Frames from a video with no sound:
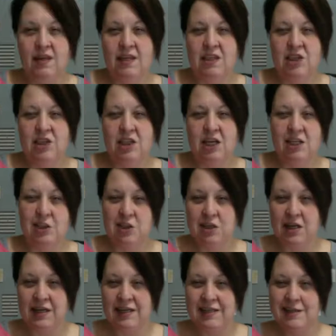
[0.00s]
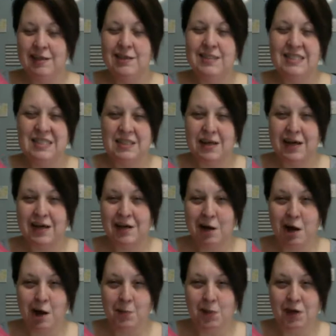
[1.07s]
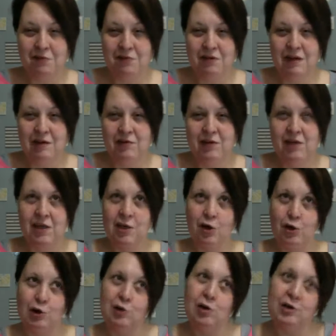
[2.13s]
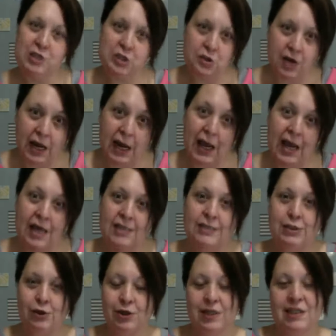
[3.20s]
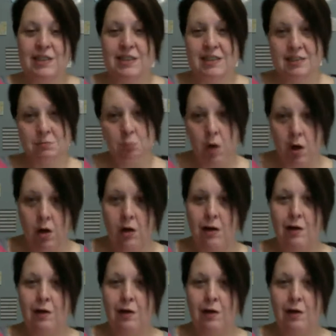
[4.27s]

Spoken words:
changed is I get a sly comment every now and then, like, oh, you lost your ass, you're getting small.